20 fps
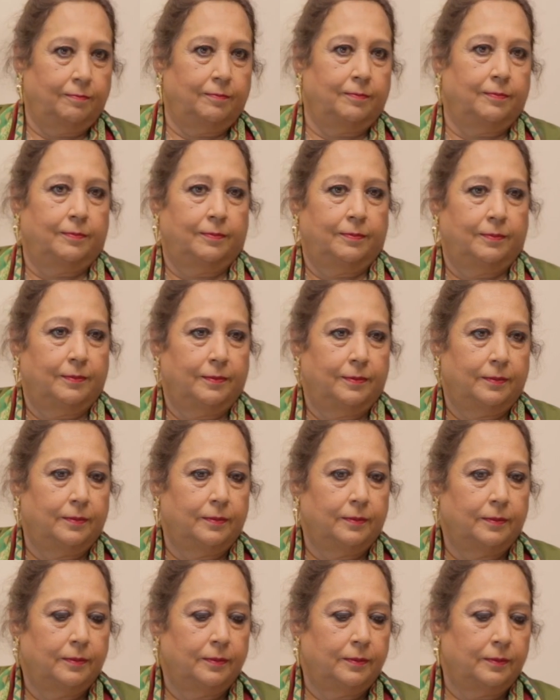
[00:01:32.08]

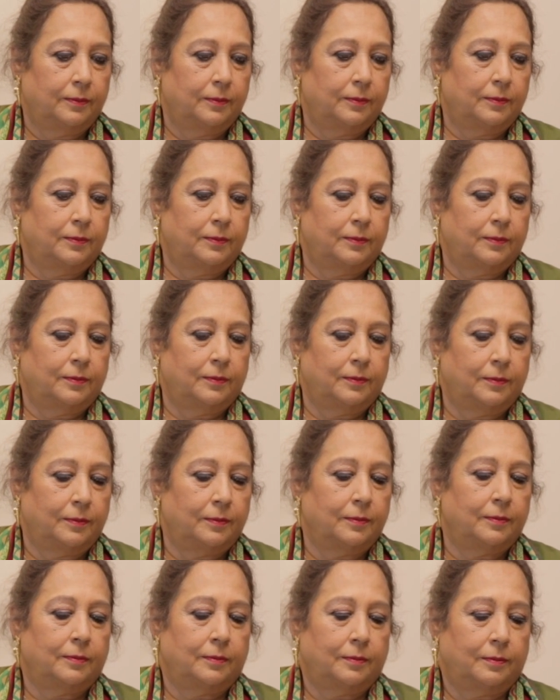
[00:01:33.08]

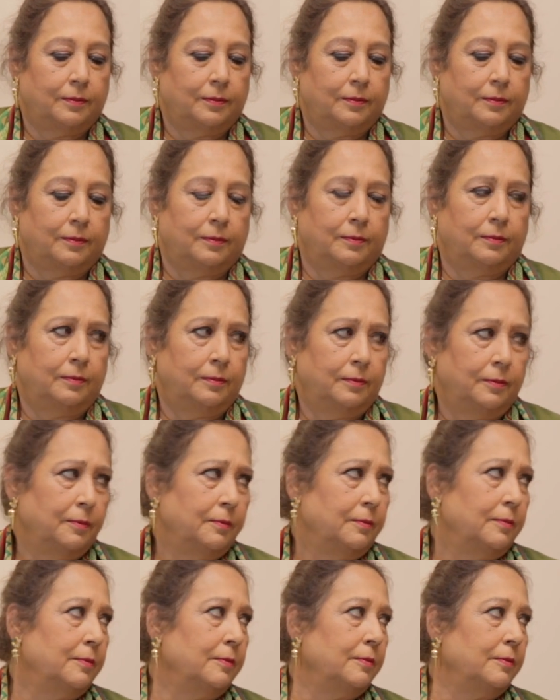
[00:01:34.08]

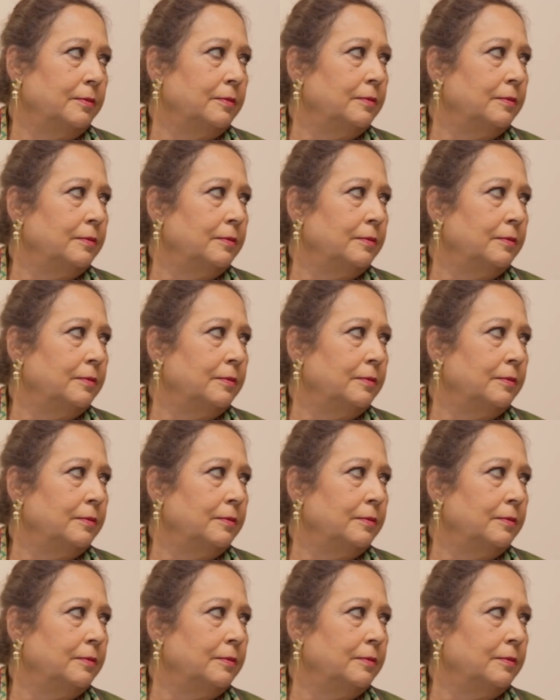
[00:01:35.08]
The person shown says nothing.